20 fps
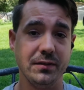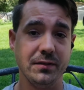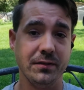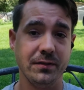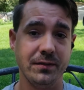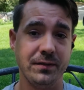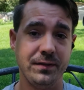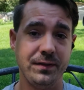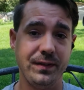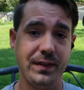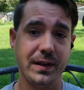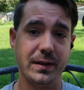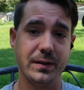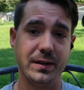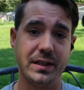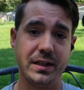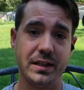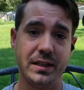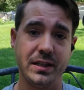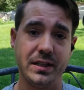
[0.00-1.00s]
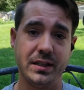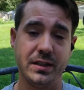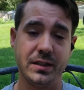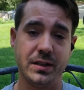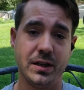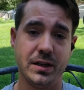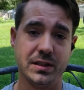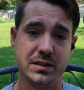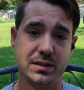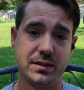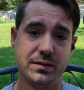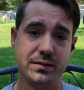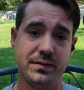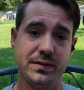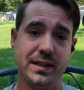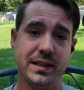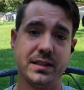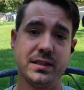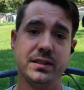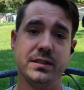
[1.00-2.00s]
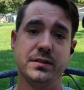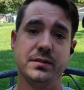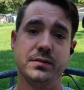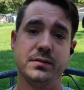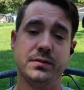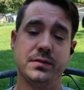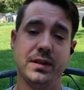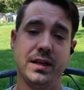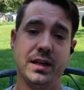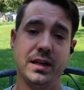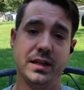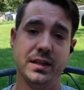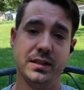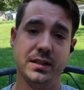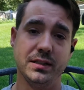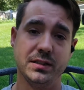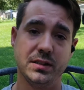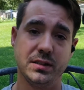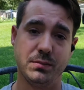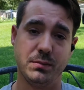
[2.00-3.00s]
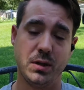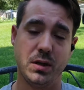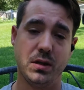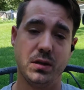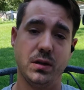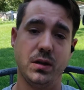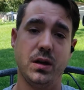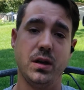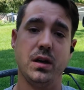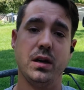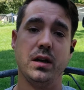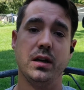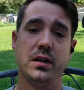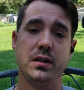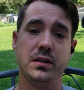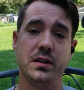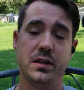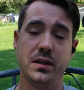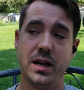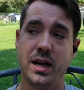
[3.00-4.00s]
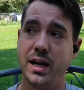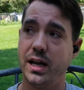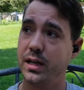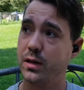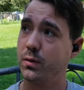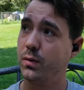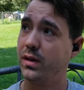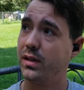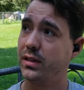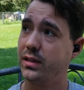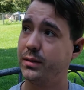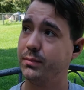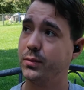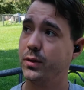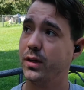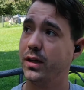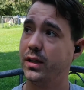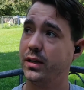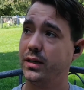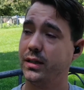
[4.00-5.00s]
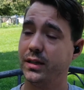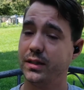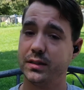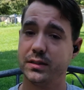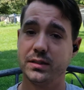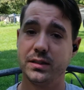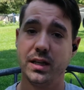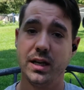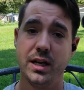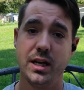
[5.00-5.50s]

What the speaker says: very cost-effective on a small lawn, high-quality products.